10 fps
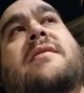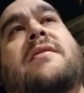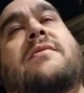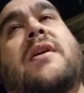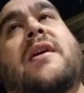You
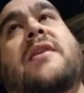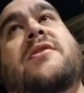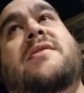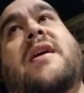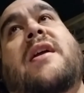know, I
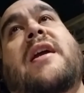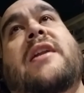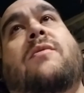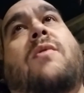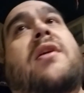shouldn't say I
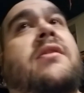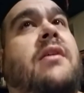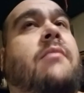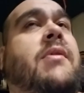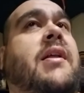get to watch a
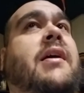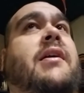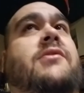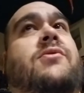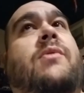lot, but I
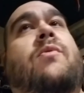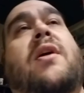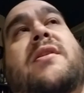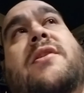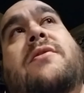enjoy
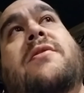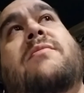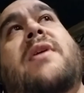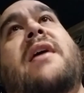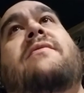watching YouTube
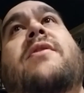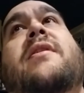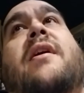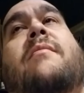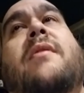when I have free
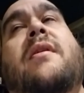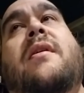time.